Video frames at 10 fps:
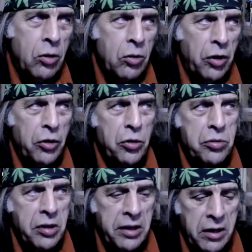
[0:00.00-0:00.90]
They're
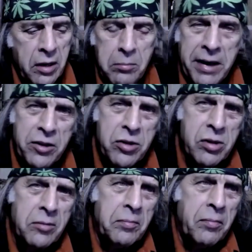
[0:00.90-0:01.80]
using it in
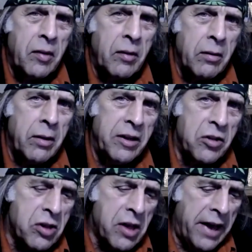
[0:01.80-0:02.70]
medicine, in
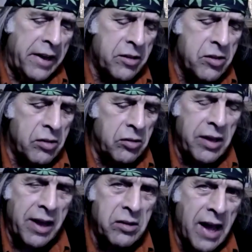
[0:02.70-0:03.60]
science, in
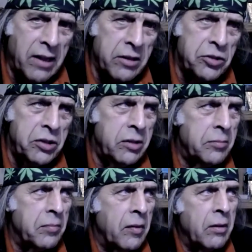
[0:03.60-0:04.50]
technology,
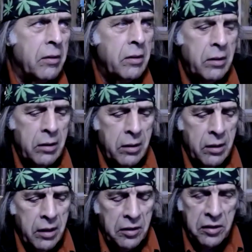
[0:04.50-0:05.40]

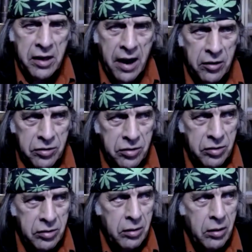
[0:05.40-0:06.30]
in the arts.